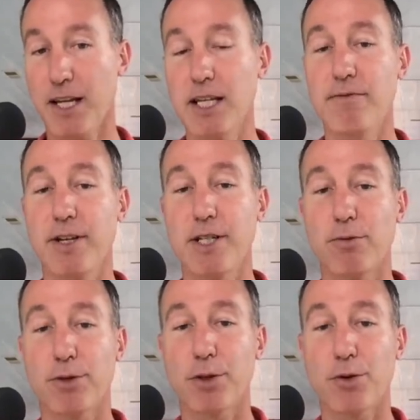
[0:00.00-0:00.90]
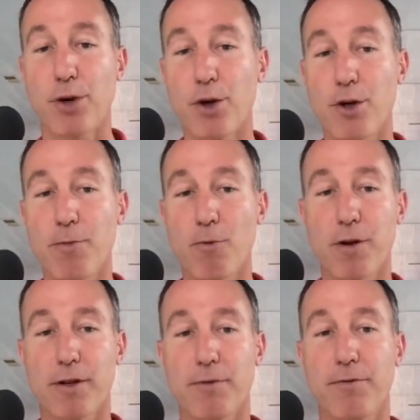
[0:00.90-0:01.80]
individuals who earn
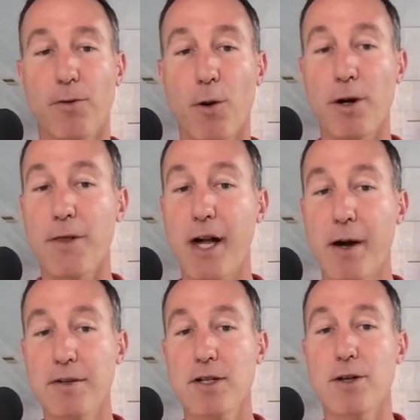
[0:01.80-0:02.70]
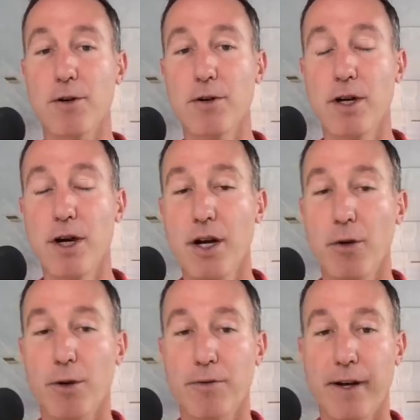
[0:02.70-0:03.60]
more than four hundred thousand dollars a year
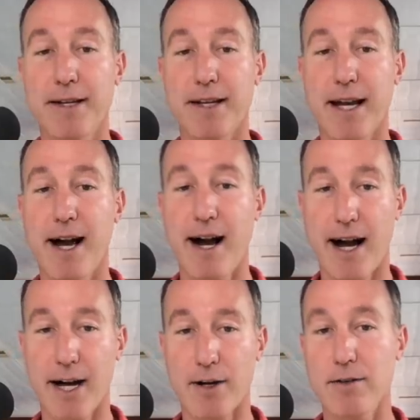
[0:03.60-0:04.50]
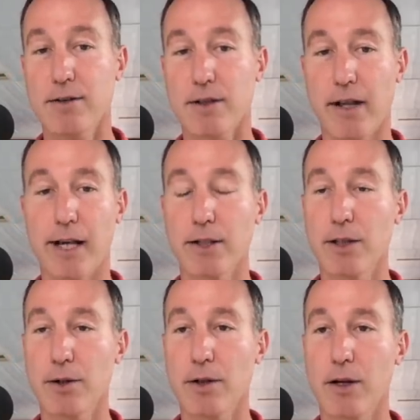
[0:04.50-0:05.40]
would face a higher
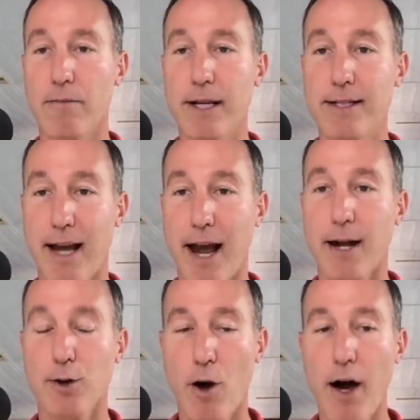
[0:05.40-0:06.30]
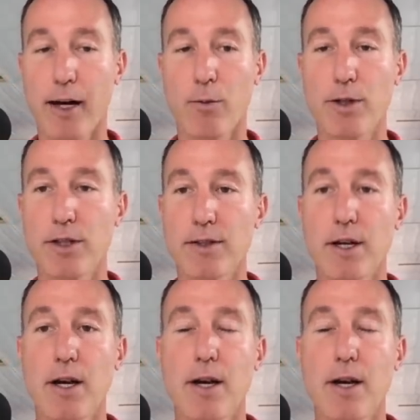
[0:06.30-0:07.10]
likelihood of a tax audit, which is